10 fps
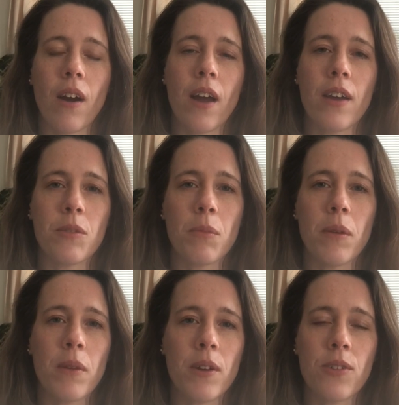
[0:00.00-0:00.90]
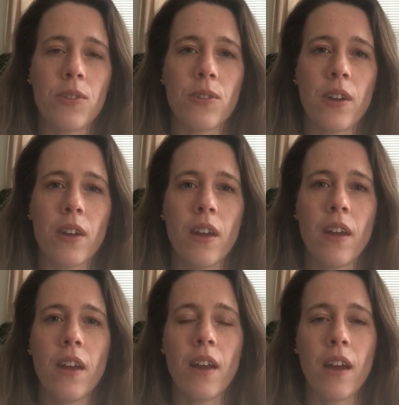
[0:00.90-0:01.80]
ISP ministry,
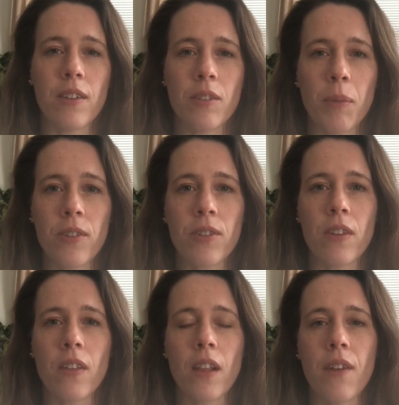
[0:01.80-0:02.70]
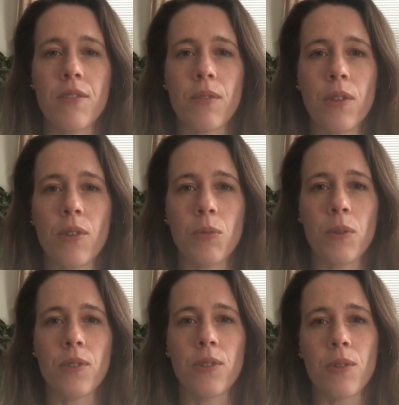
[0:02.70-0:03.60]
and especially the lives of those we
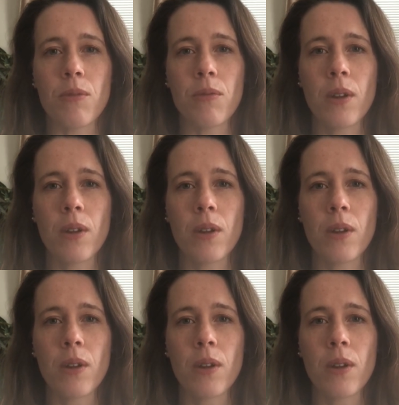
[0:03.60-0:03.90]
serve.